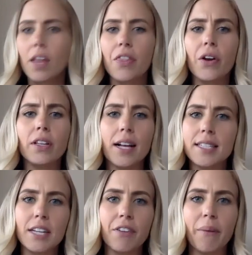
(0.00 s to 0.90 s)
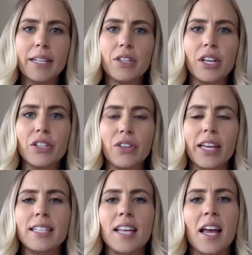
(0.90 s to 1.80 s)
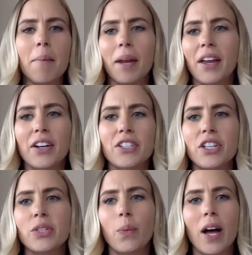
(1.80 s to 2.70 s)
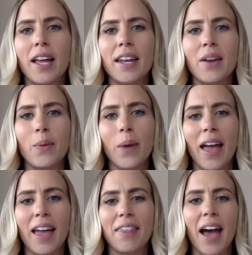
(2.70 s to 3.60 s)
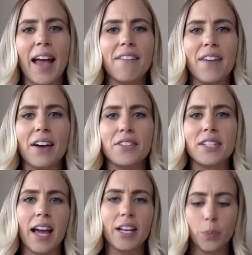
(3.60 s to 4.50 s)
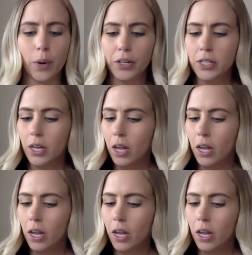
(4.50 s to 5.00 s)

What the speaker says: There are lots of different ways you can do this, but here's just one way that I found that has worked.